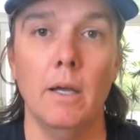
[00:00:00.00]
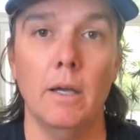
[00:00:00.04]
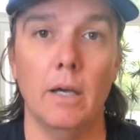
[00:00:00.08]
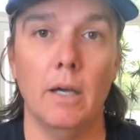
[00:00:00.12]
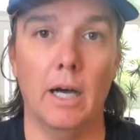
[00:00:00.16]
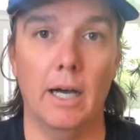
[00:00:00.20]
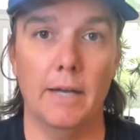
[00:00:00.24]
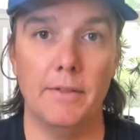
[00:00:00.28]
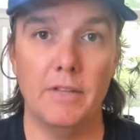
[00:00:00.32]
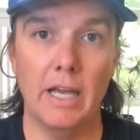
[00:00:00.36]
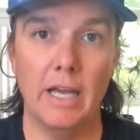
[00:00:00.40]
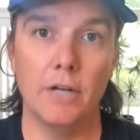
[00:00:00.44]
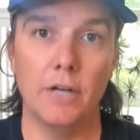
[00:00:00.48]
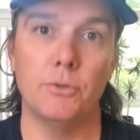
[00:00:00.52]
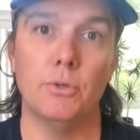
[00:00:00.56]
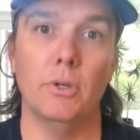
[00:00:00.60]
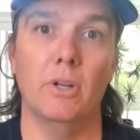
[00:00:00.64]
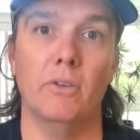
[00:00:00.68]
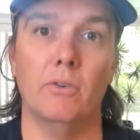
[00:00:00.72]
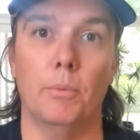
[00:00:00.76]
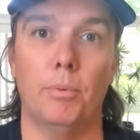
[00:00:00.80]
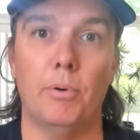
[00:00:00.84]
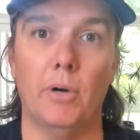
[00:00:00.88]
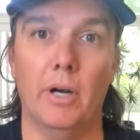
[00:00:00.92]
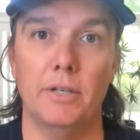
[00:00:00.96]
In the
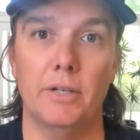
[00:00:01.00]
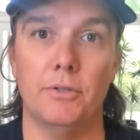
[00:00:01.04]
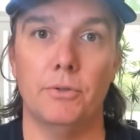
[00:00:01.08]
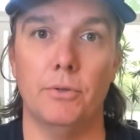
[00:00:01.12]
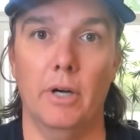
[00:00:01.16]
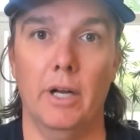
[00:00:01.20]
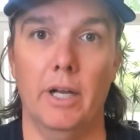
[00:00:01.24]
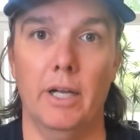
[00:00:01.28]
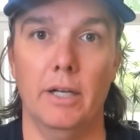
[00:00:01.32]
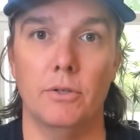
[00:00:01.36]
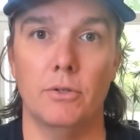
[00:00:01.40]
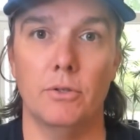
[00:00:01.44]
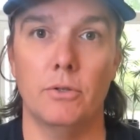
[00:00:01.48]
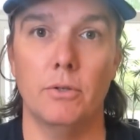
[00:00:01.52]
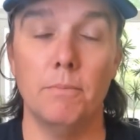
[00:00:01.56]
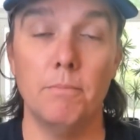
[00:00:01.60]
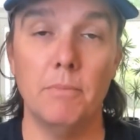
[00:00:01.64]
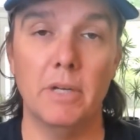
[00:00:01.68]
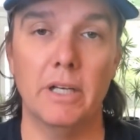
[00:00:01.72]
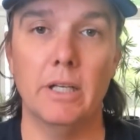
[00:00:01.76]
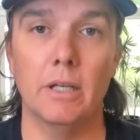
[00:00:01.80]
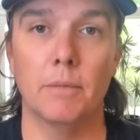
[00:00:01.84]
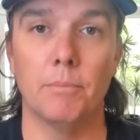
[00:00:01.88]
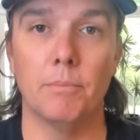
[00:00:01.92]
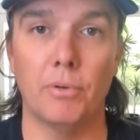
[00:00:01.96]
entry-level price range,
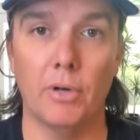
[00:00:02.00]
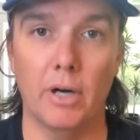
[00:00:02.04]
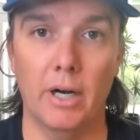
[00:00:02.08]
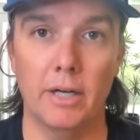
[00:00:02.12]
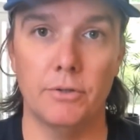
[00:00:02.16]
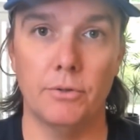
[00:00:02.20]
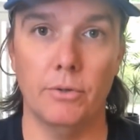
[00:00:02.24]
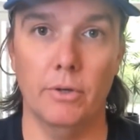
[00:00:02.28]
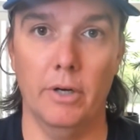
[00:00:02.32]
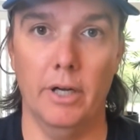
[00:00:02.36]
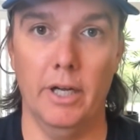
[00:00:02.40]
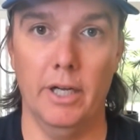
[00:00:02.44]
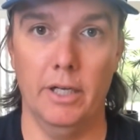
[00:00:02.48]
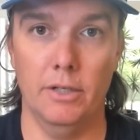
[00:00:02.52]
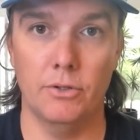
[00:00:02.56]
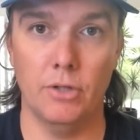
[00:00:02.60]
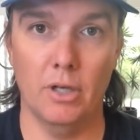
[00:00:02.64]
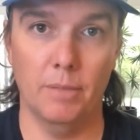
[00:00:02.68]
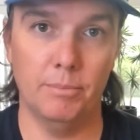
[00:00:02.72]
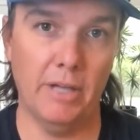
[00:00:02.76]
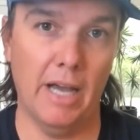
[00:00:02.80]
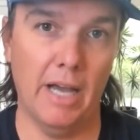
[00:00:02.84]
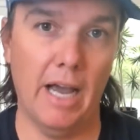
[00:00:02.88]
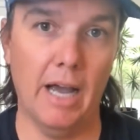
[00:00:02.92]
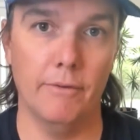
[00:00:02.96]
median price range,
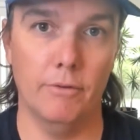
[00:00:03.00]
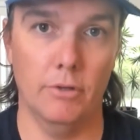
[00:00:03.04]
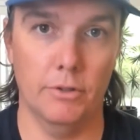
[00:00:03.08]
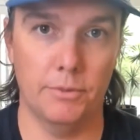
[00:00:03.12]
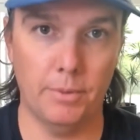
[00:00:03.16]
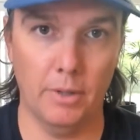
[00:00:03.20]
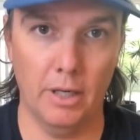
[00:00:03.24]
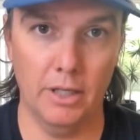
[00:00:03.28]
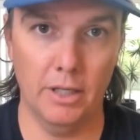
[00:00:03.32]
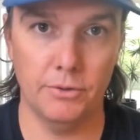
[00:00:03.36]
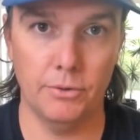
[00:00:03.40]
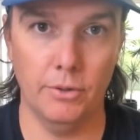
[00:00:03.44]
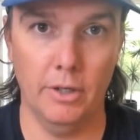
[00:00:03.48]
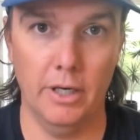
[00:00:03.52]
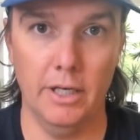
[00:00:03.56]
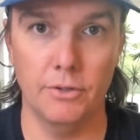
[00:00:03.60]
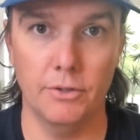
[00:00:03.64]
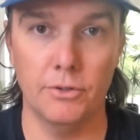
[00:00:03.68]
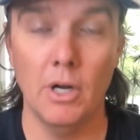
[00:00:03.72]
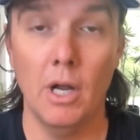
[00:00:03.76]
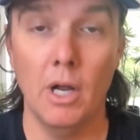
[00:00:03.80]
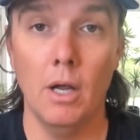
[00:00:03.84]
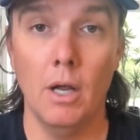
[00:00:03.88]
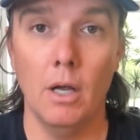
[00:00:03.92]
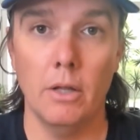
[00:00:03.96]
up to average price
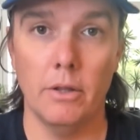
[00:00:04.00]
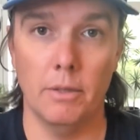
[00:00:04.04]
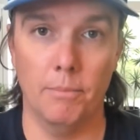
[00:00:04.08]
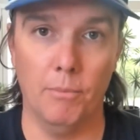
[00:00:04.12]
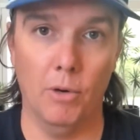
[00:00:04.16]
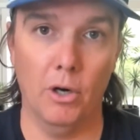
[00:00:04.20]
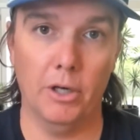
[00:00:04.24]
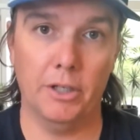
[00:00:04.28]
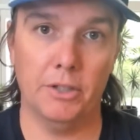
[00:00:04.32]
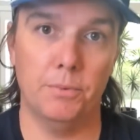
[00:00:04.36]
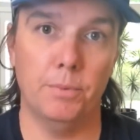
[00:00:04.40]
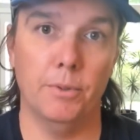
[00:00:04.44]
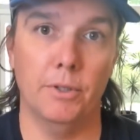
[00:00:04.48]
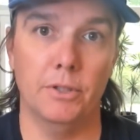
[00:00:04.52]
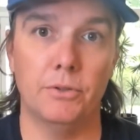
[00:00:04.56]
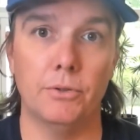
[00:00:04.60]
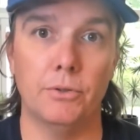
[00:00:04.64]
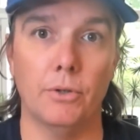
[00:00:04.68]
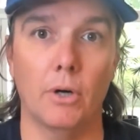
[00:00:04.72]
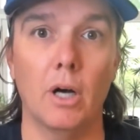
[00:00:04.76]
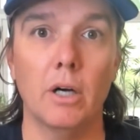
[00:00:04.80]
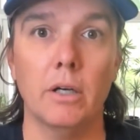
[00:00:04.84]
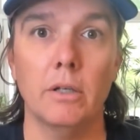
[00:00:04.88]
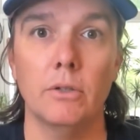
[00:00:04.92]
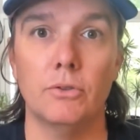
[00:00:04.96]
range, the market's pretty
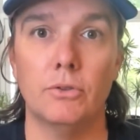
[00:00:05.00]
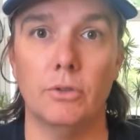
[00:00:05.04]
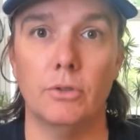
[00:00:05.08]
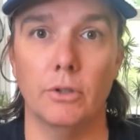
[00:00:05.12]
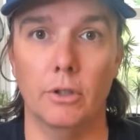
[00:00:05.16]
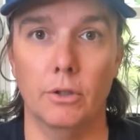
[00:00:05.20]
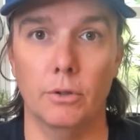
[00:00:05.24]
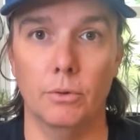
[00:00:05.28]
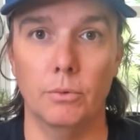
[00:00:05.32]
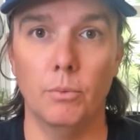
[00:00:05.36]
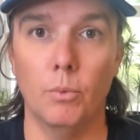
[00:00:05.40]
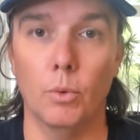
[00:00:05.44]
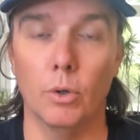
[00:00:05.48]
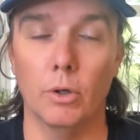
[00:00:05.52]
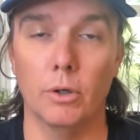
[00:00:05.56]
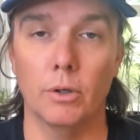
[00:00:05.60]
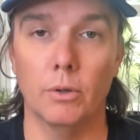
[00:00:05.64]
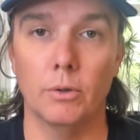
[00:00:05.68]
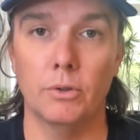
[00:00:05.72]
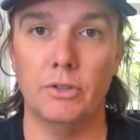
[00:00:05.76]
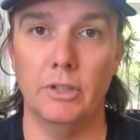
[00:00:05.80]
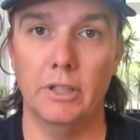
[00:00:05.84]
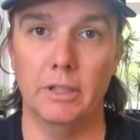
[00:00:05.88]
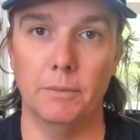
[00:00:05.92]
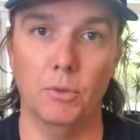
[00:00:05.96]
strong. So
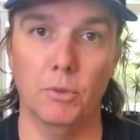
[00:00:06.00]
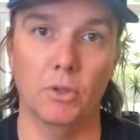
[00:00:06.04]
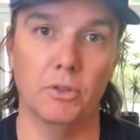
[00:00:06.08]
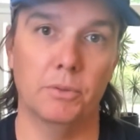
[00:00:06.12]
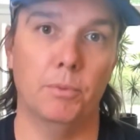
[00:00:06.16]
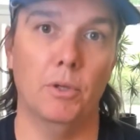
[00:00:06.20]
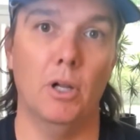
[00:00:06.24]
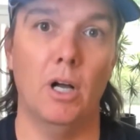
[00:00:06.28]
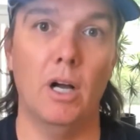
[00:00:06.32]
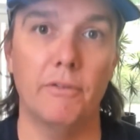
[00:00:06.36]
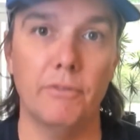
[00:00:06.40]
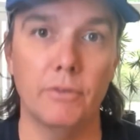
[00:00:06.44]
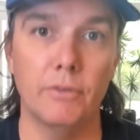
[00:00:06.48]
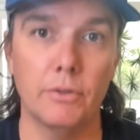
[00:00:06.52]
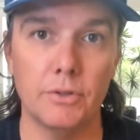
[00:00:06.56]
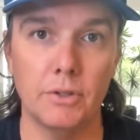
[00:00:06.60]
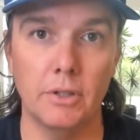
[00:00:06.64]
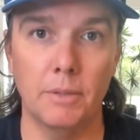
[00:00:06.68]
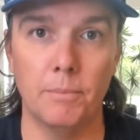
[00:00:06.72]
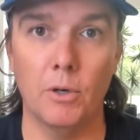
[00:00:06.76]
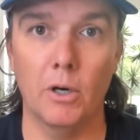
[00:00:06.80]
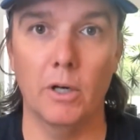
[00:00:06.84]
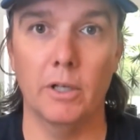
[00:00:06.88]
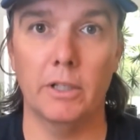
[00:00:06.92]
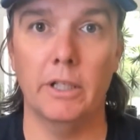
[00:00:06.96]
we're seeing multiple offers in the
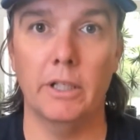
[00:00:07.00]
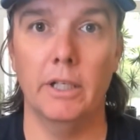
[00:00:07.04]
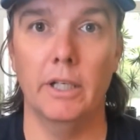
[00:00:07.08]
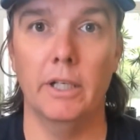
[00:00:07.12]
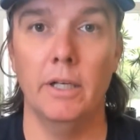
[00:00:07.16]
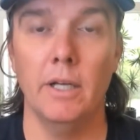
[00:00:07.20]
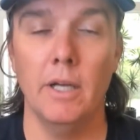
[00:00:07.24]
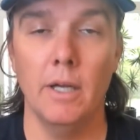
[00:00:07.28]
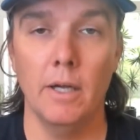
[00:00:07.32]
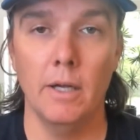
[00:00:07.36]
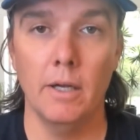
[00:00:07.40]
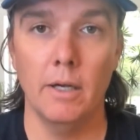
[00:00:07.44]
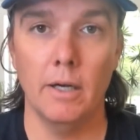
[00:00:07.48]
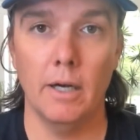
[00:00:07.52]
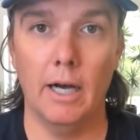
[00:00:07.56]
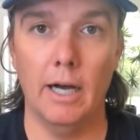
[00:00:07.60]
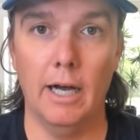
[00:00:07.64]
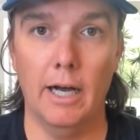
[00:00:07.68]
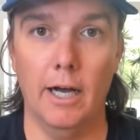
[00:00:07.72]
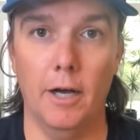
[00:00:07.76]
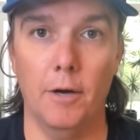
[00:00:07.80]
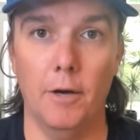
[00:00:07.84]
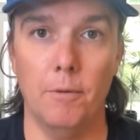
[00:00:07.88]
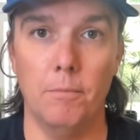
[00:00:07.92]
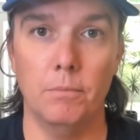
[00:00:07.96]
market.
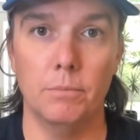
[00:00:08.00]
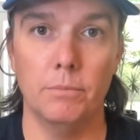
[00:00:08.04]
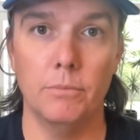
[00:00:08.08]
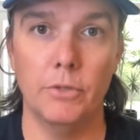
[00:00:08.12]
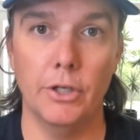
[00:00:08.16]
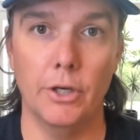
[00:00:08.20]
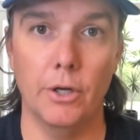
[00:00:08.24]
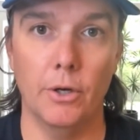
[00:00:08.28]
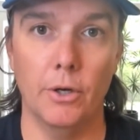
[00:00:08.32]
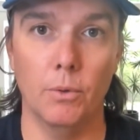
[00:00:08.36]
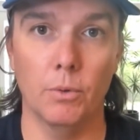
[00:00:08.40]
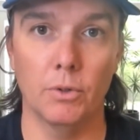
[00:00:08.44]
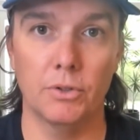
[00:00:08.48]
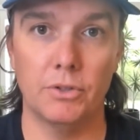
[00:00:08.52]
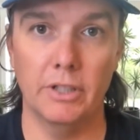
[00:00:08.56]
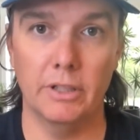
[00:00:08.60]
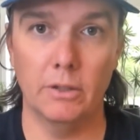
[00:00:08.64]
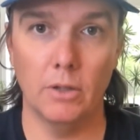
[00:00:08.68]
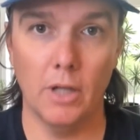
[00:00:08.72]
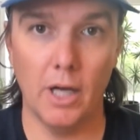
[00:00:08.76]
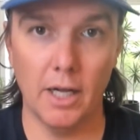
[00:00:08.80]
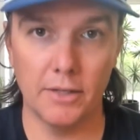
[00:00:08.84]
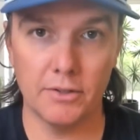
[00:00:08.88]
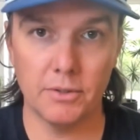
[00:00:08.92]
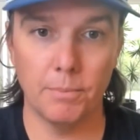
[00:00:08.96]
We're seeing
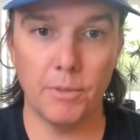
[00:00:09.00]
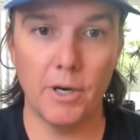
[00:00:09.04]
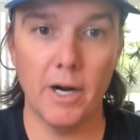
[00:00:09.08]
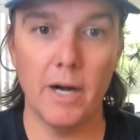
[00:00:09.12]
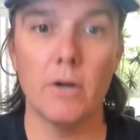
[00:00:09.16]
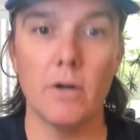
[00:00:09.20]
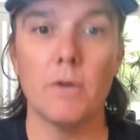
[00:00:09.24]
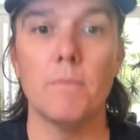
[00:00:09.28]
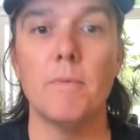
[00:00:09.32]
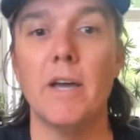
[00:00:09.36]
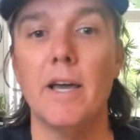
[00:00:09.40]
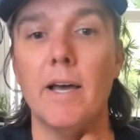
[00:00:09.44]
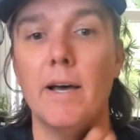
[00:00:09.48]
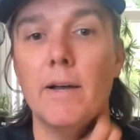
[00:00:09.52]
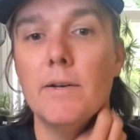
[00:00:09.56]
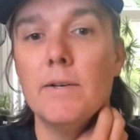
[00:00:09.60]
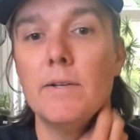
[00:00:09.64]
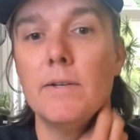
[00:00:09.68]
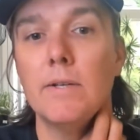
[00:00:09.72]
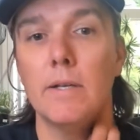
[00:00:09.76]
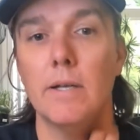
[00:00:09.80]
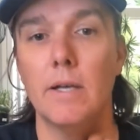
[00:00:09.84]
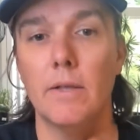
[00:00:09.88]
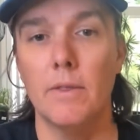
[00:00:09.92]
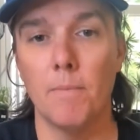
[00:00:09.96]
lots of buyer demand
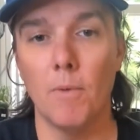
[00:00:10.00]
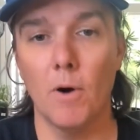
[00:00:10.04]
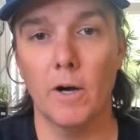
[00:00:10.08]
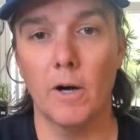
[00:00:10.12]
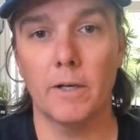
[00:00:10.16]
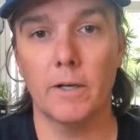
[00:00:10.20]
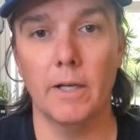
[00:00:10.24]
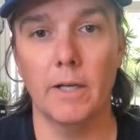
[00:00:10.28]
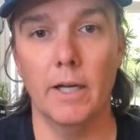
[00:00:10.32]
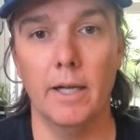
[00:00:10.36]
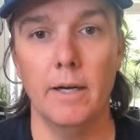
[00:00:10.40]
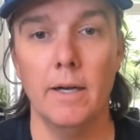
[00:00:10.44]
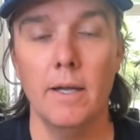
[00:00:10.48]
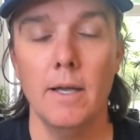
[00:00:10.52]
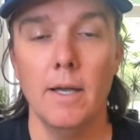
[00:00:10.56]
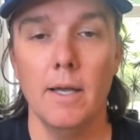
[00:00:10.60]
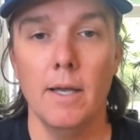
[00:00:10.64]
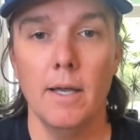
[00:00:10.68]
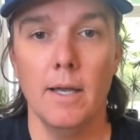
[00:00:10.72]
in the market.